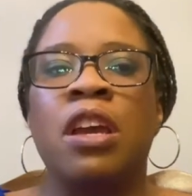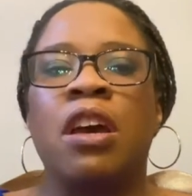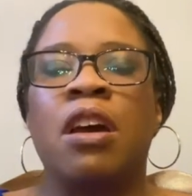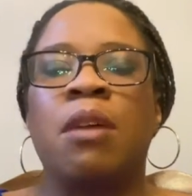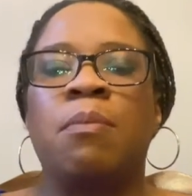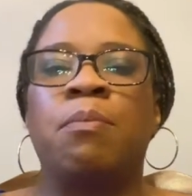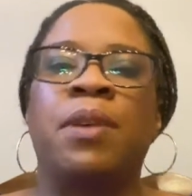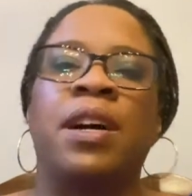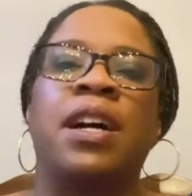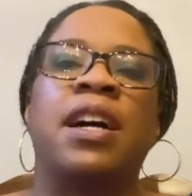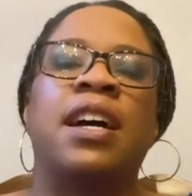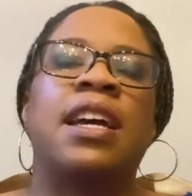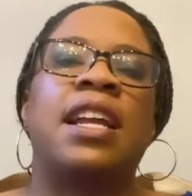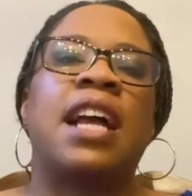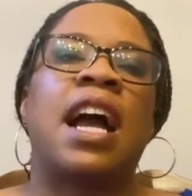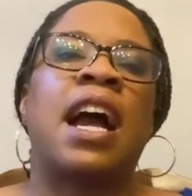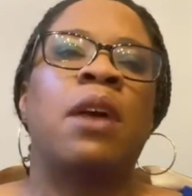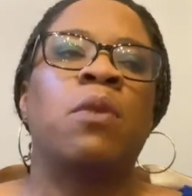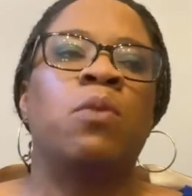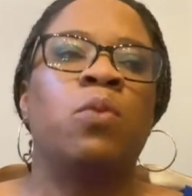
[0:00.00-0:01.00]
But
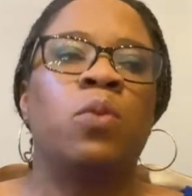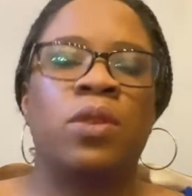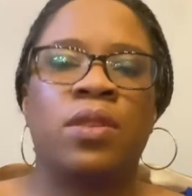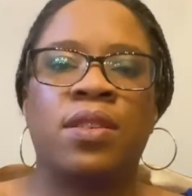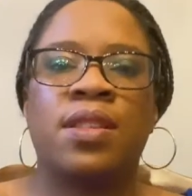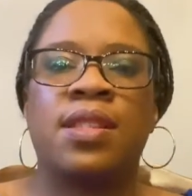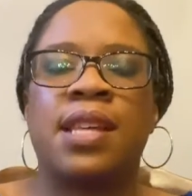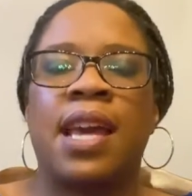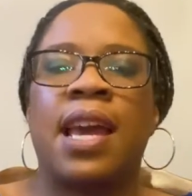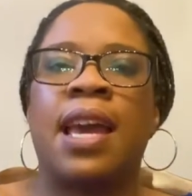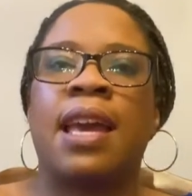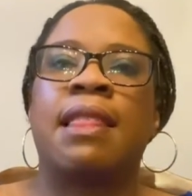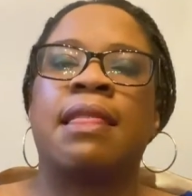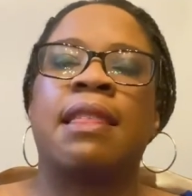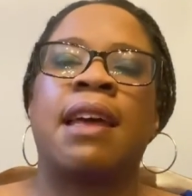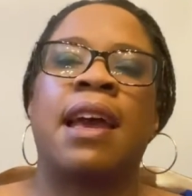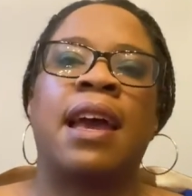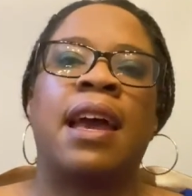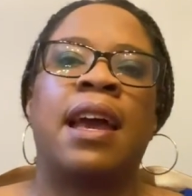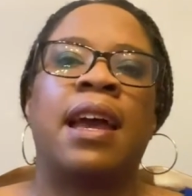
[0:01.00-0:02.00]
I will say
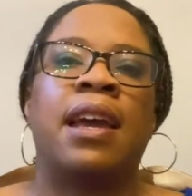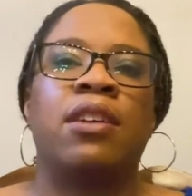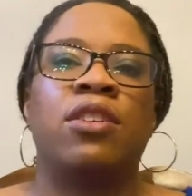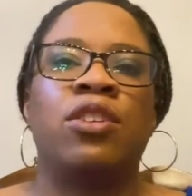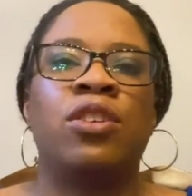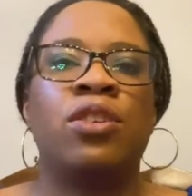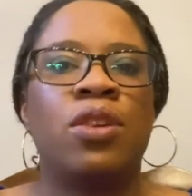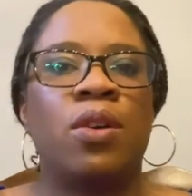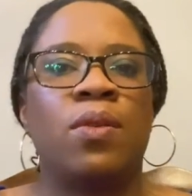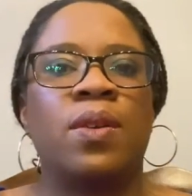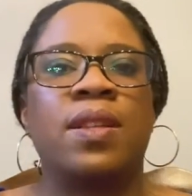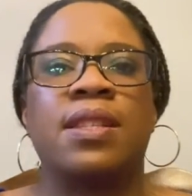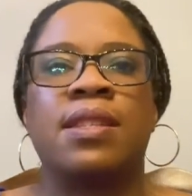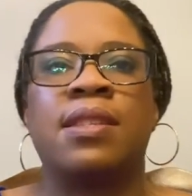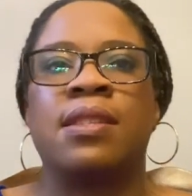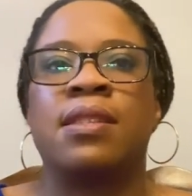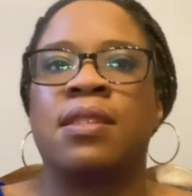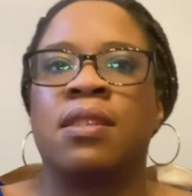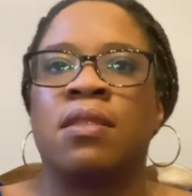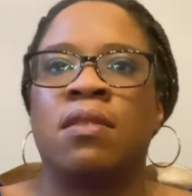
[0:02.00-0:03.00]
that, it's
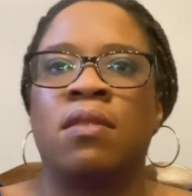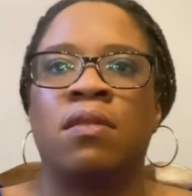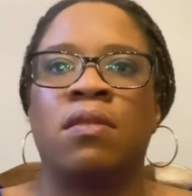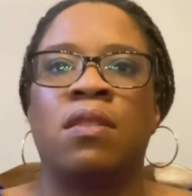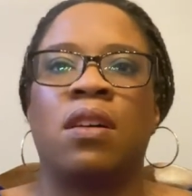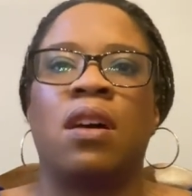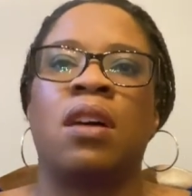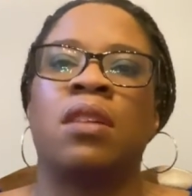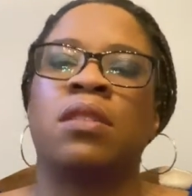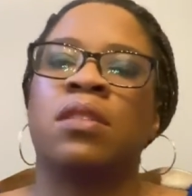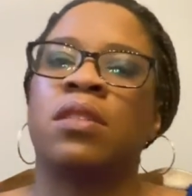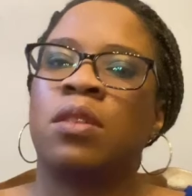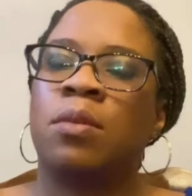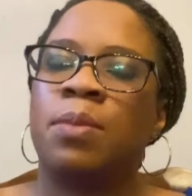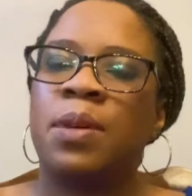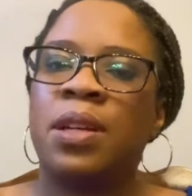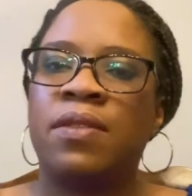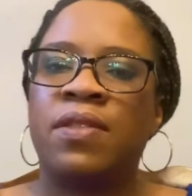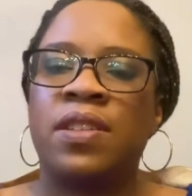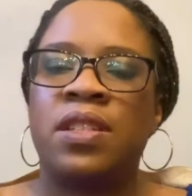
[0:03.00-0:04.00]
still a little
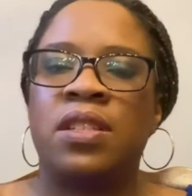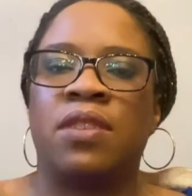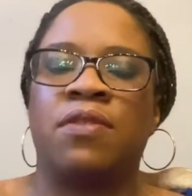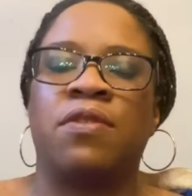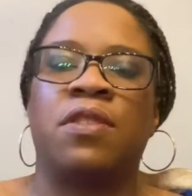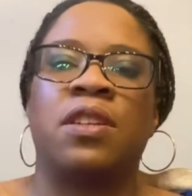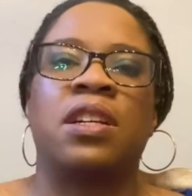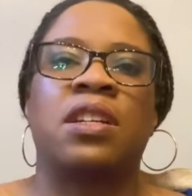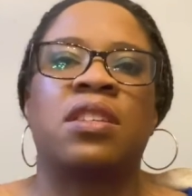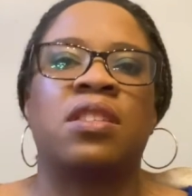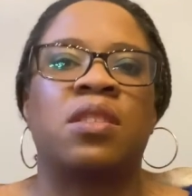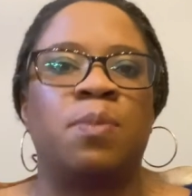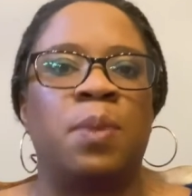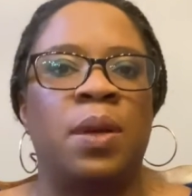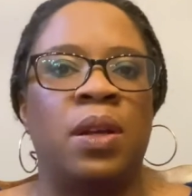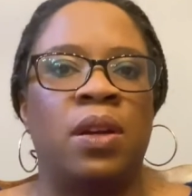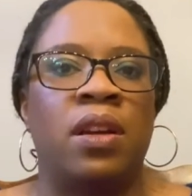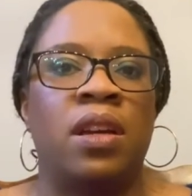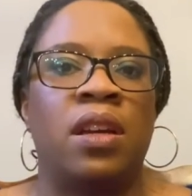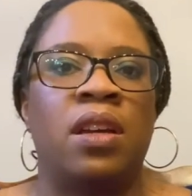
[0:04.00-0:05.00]
bit of a different
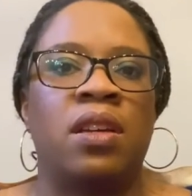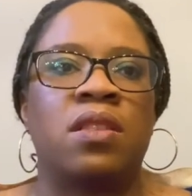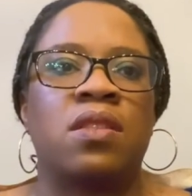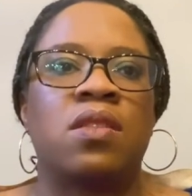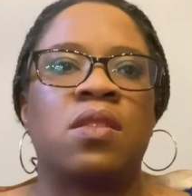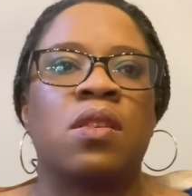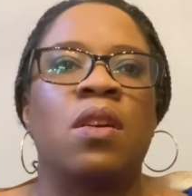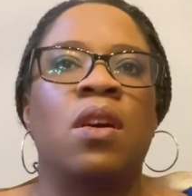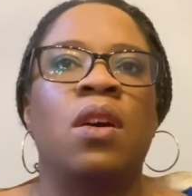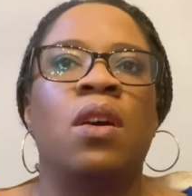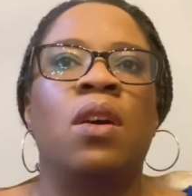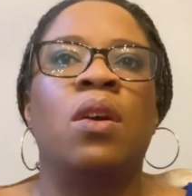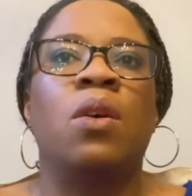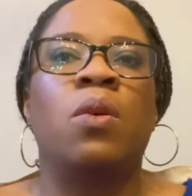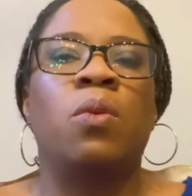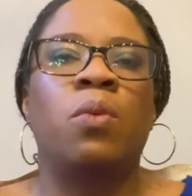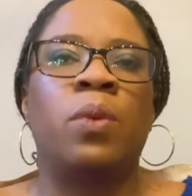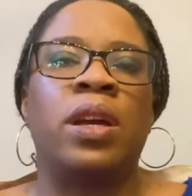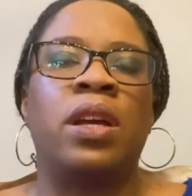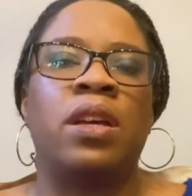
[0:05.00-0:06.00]
experience
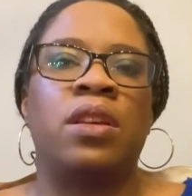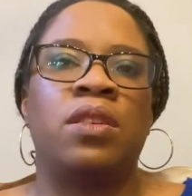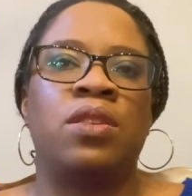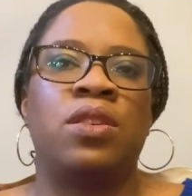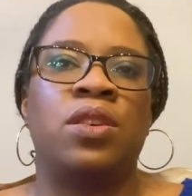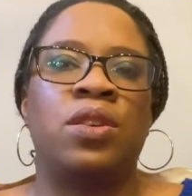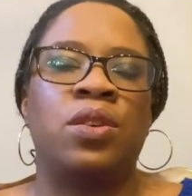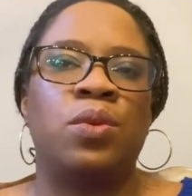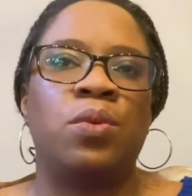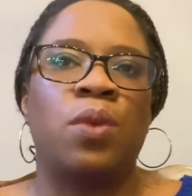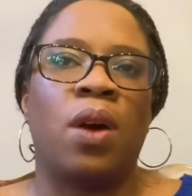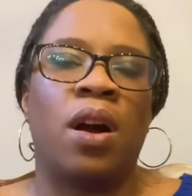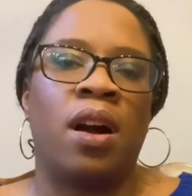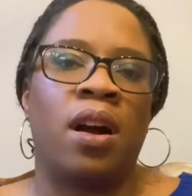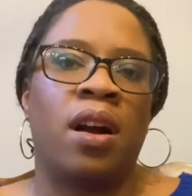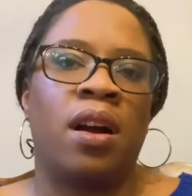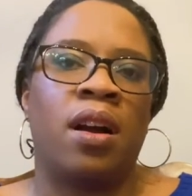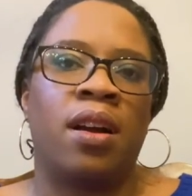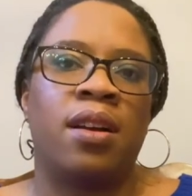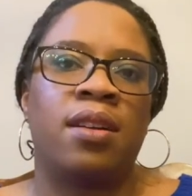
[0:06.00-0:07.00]
when you
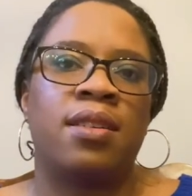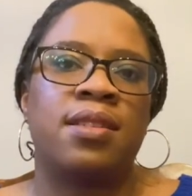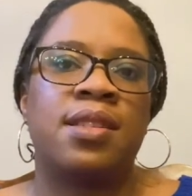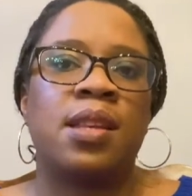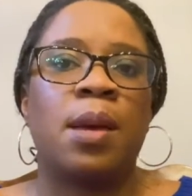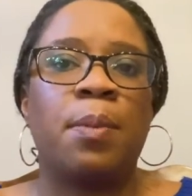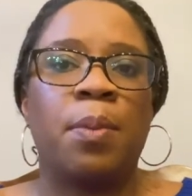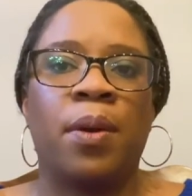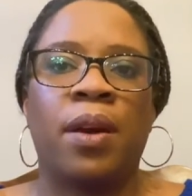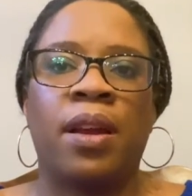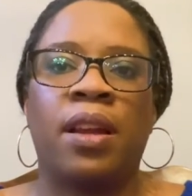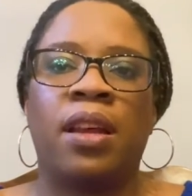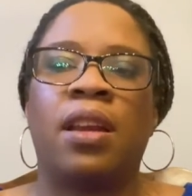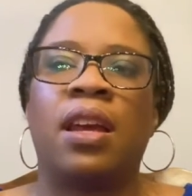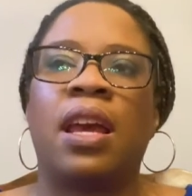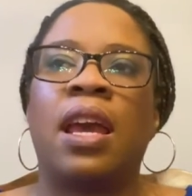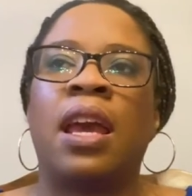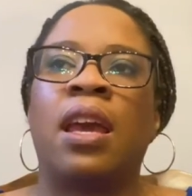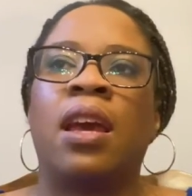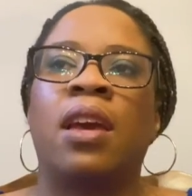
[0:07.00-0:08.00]
are separated.
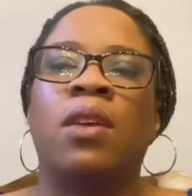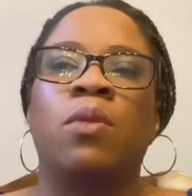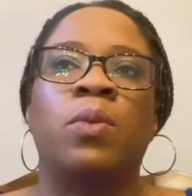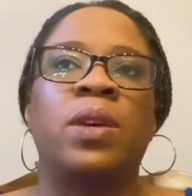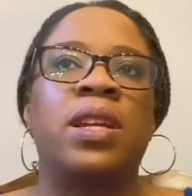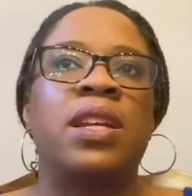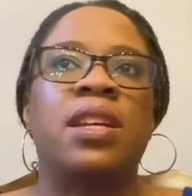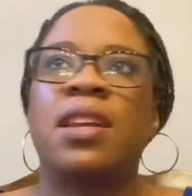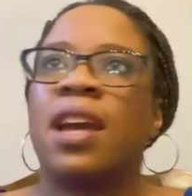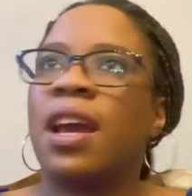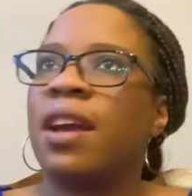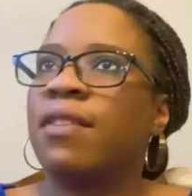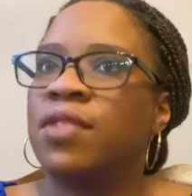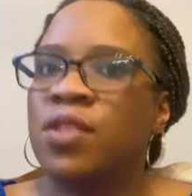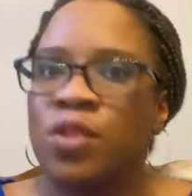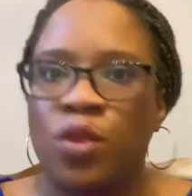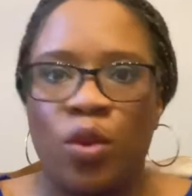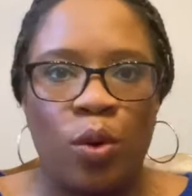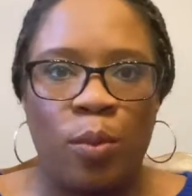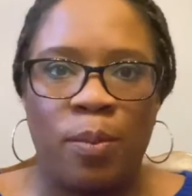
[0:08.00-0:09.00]
And we didn't have
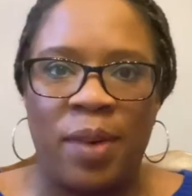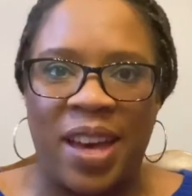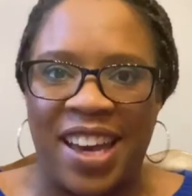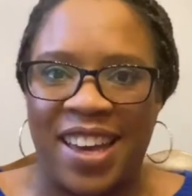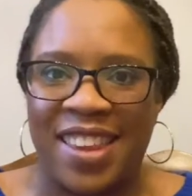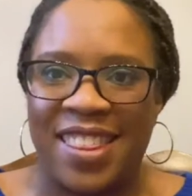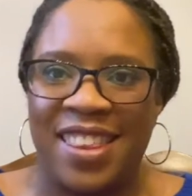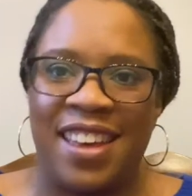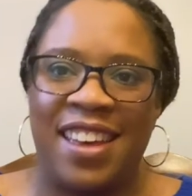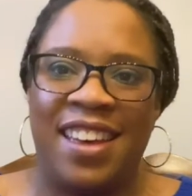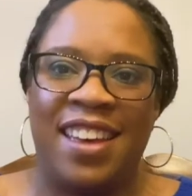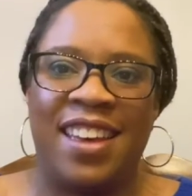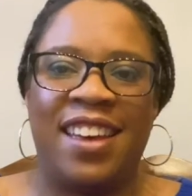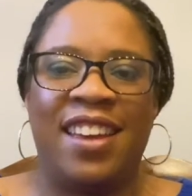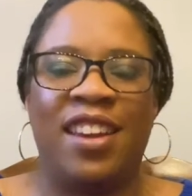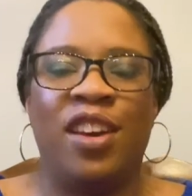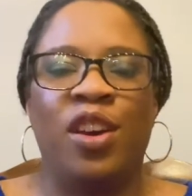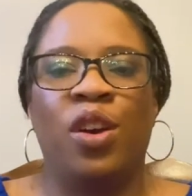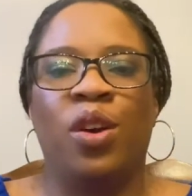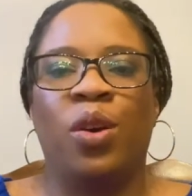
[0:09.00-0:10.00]
Zoom back
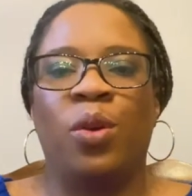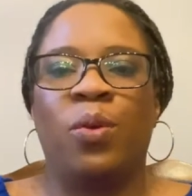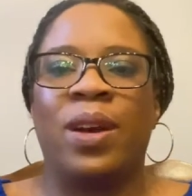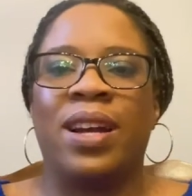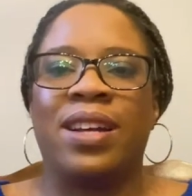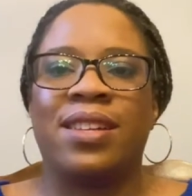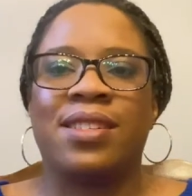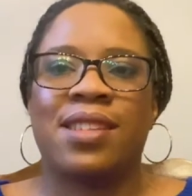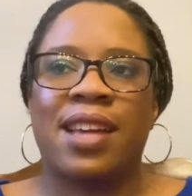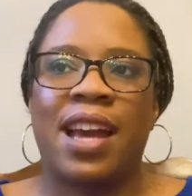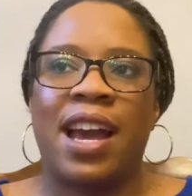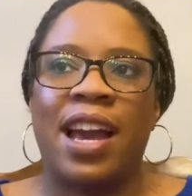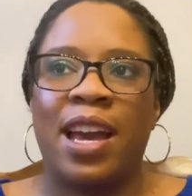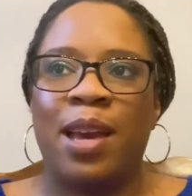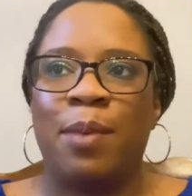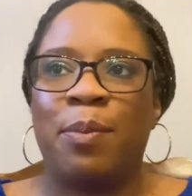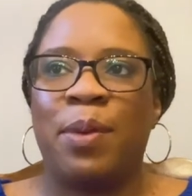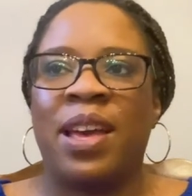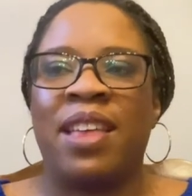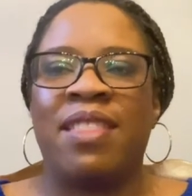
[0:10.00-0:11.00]
then. We had
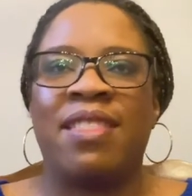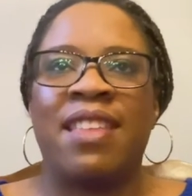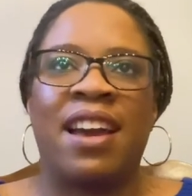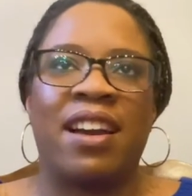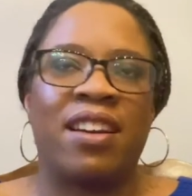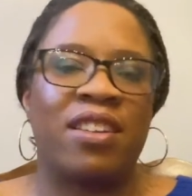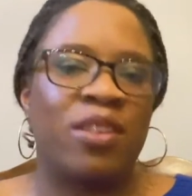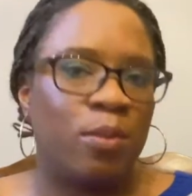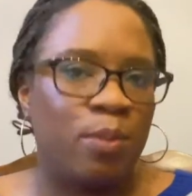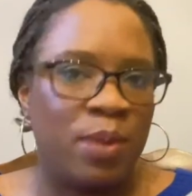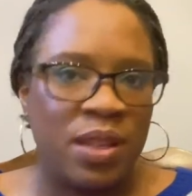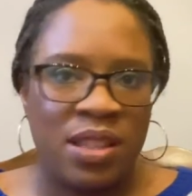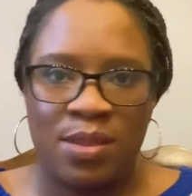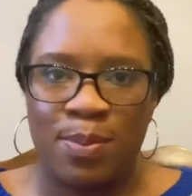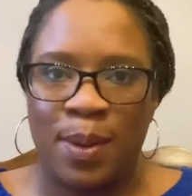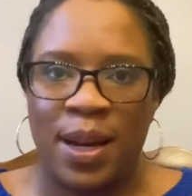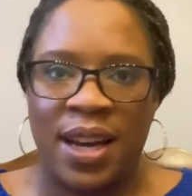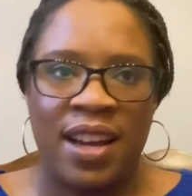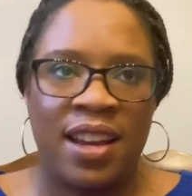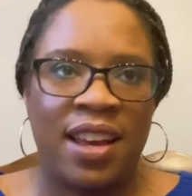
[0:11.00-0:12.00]
Skype, and that could be
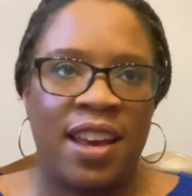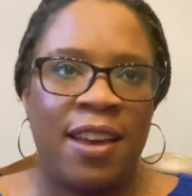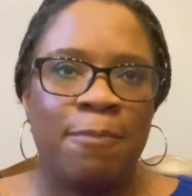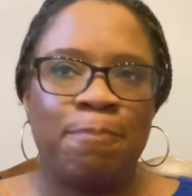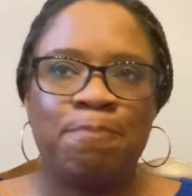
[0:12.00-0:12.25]
spotty.